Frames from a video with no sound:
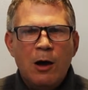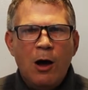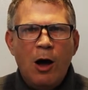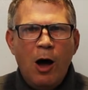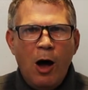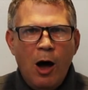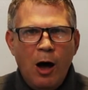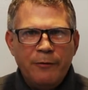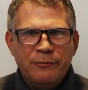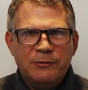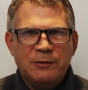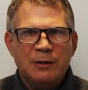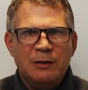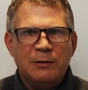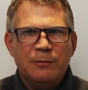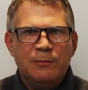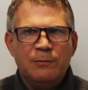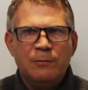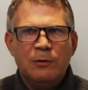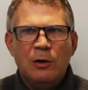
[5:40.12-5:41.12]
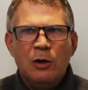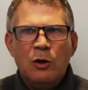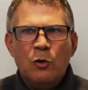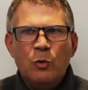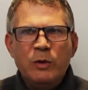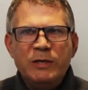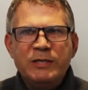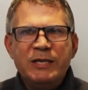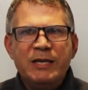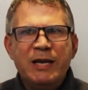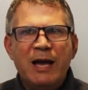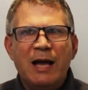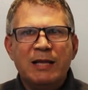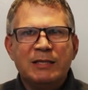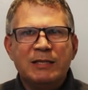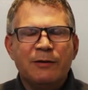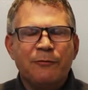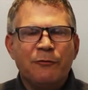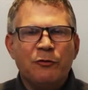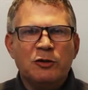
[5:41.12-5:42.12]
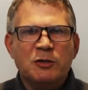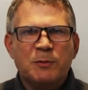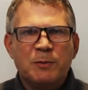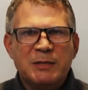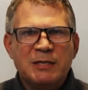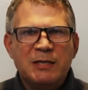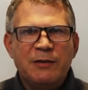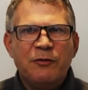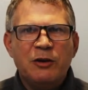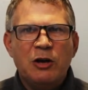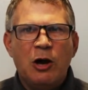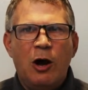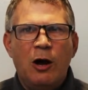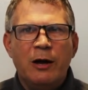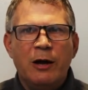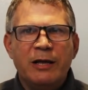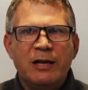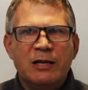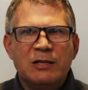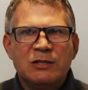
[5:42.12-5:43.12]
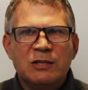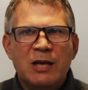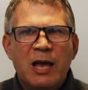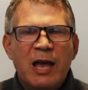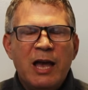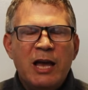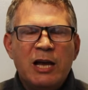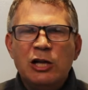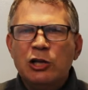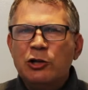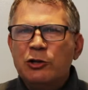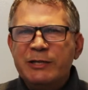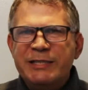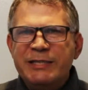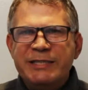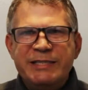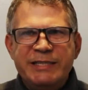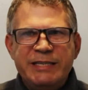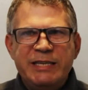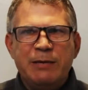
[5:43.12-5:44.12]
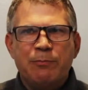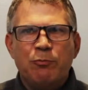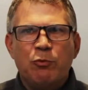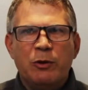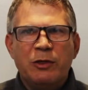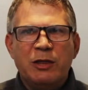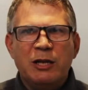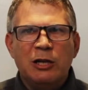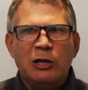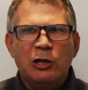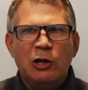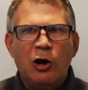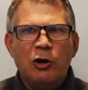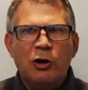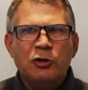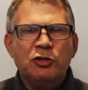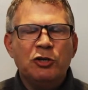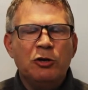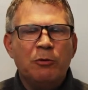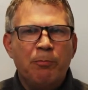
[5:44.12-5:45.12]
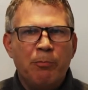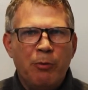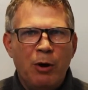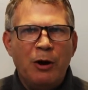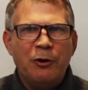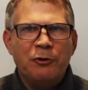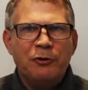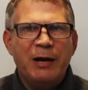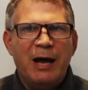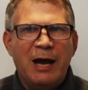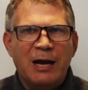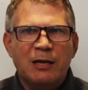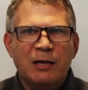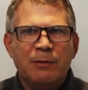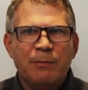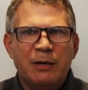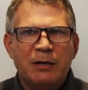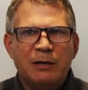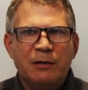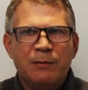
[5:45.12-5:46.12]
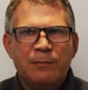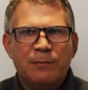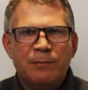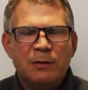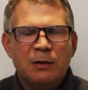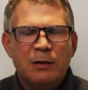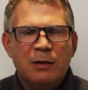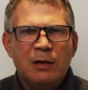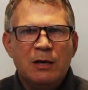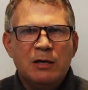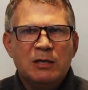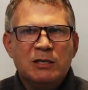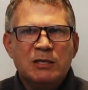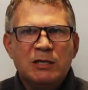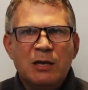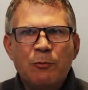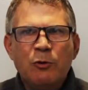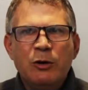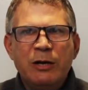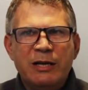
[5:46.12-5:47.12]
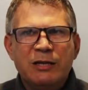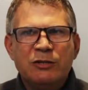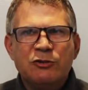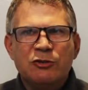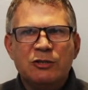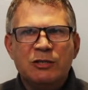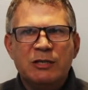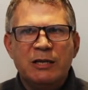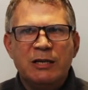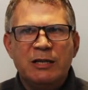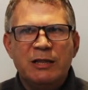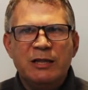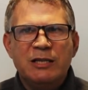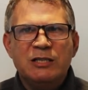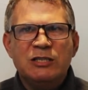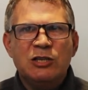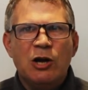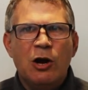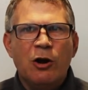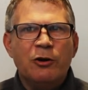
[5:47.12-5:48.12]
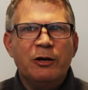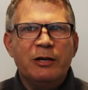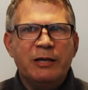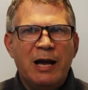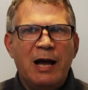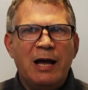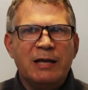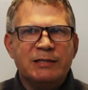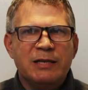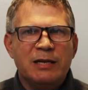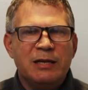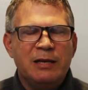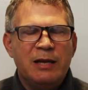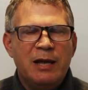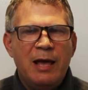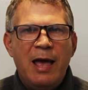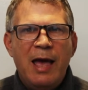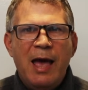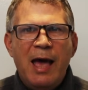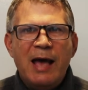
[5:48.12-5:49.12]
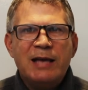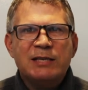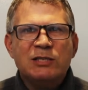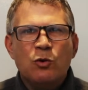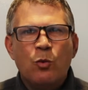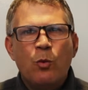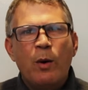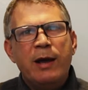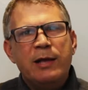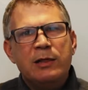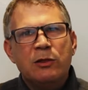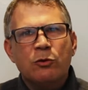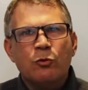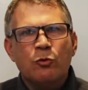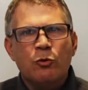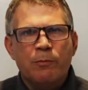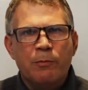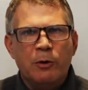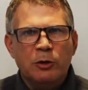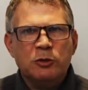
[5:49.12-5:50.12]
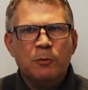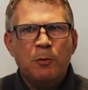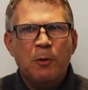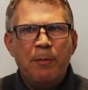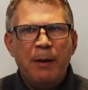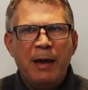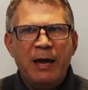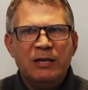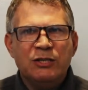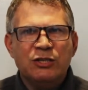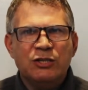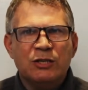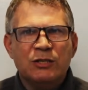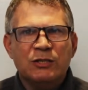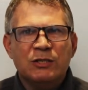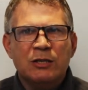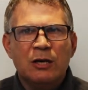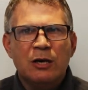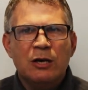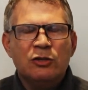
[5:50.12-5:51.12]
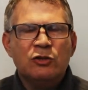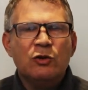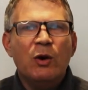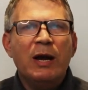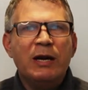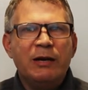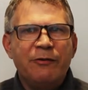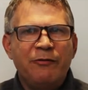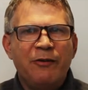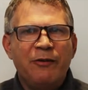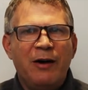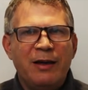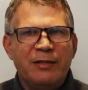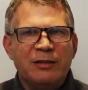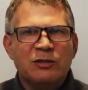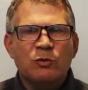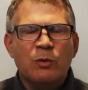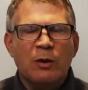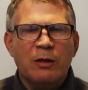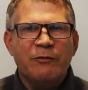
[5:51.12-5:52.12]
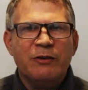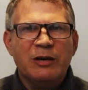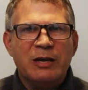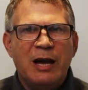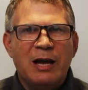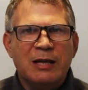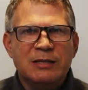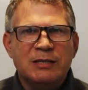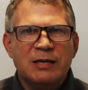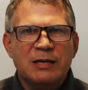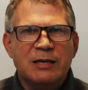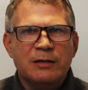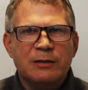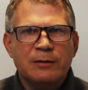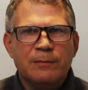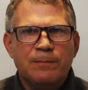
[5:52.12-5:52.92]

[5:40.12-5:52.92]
Often, we see content for a specific audience included deep within a larger, broader document. Someone interested in this targeted content has to wade through multiple pages trying to find this relevant content.